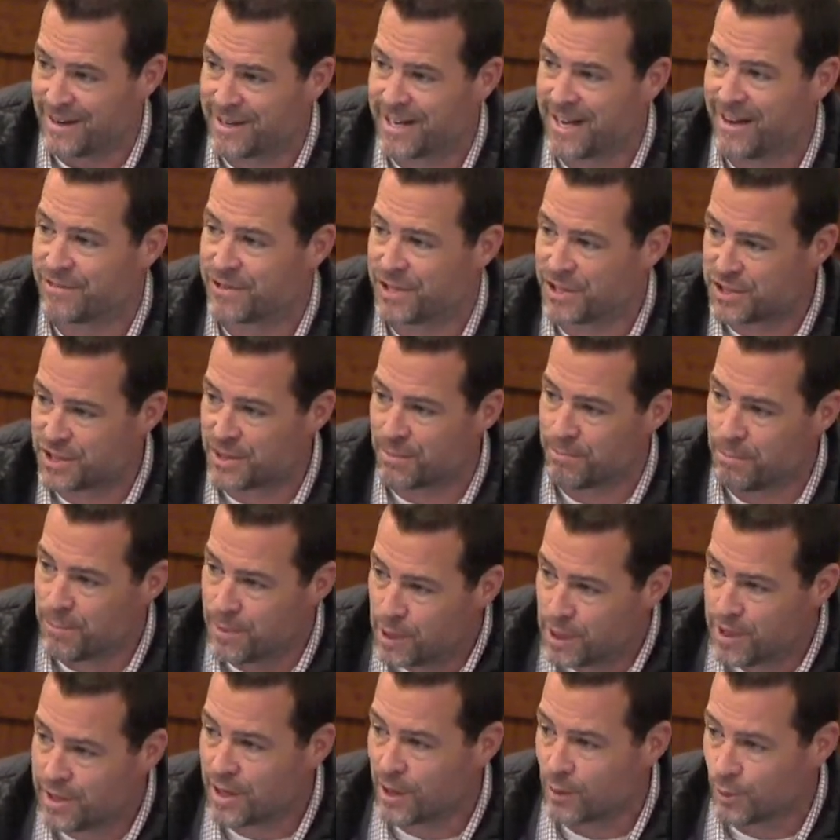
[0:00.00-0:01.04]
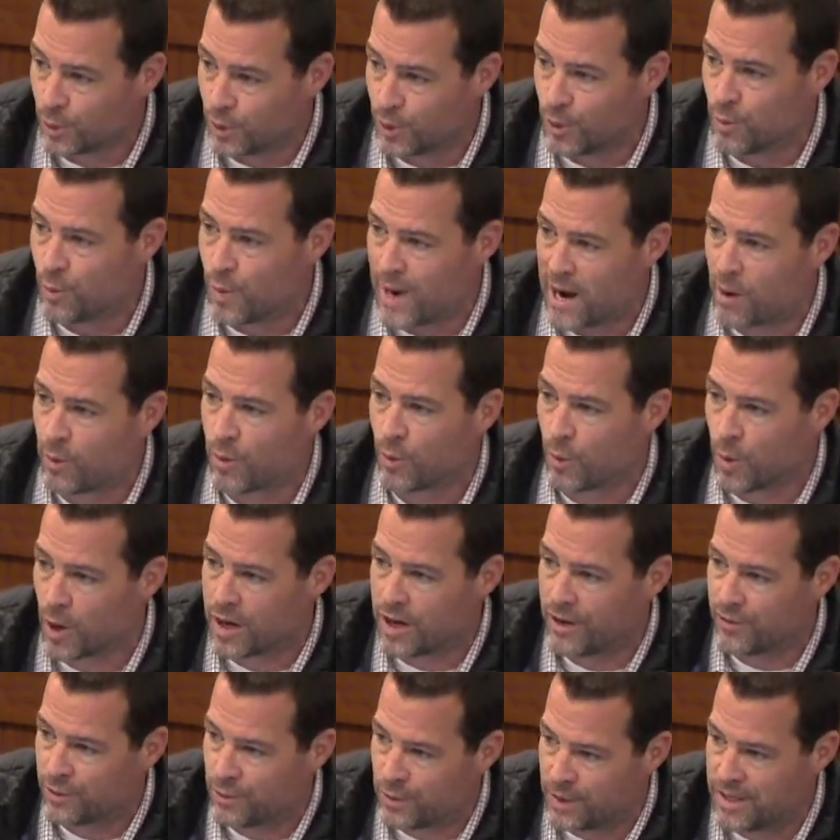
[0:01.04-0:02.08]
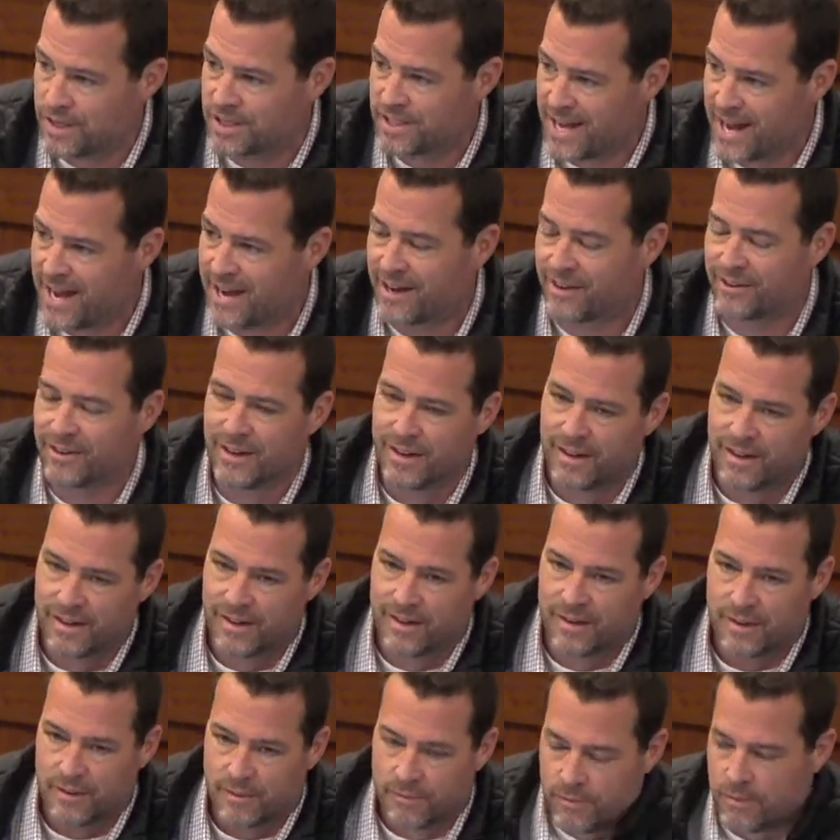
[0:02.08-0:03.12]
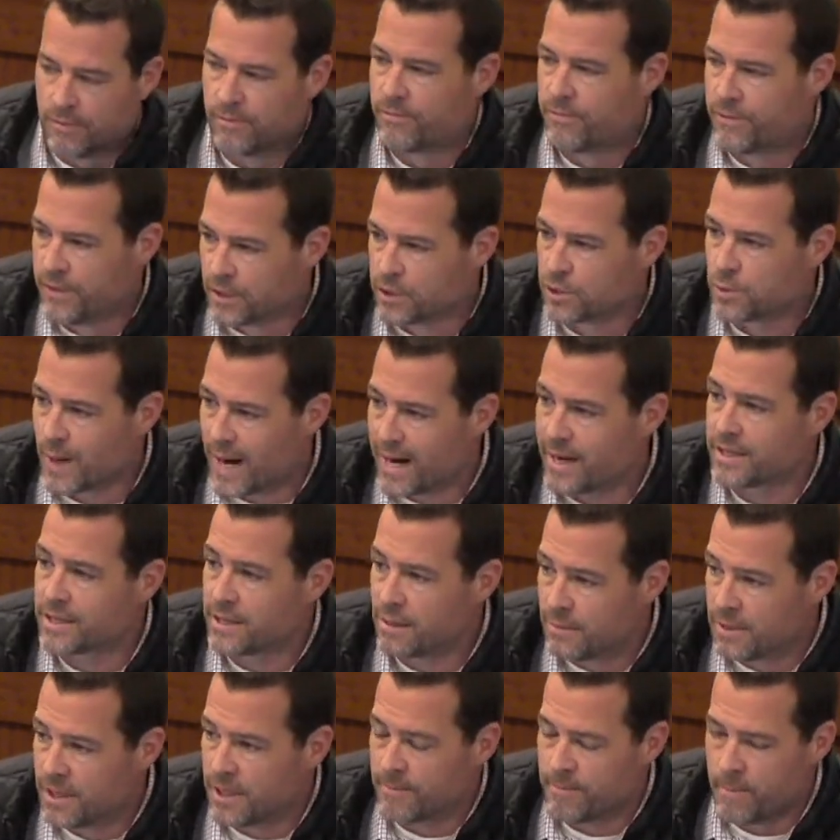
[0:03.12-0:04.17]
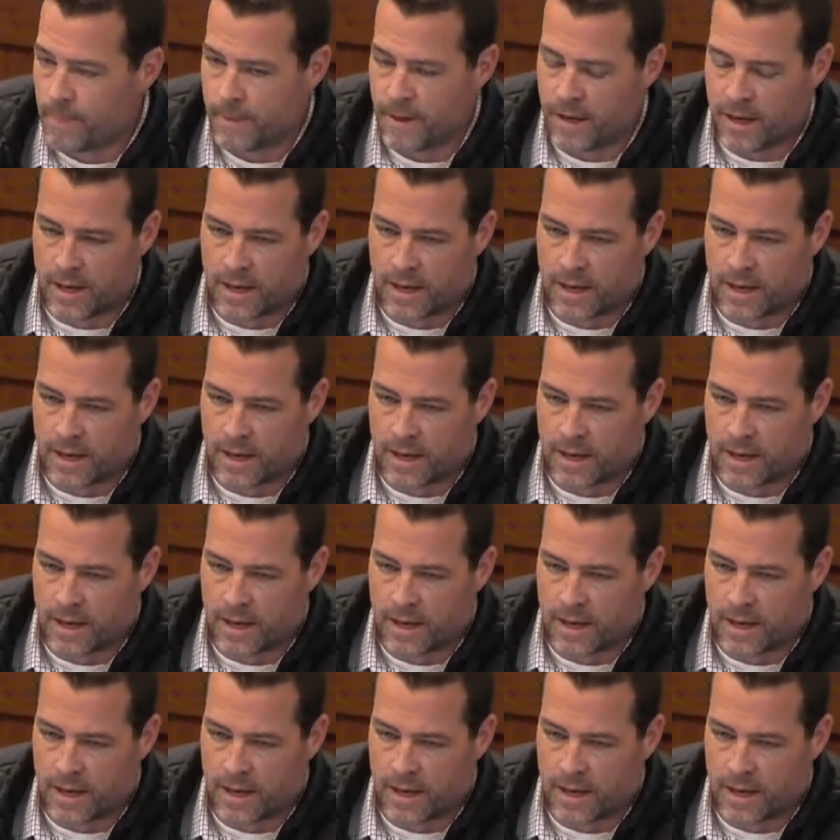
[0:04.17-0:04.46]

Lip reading: and gives us some breathing room while we're working things out feels right to me.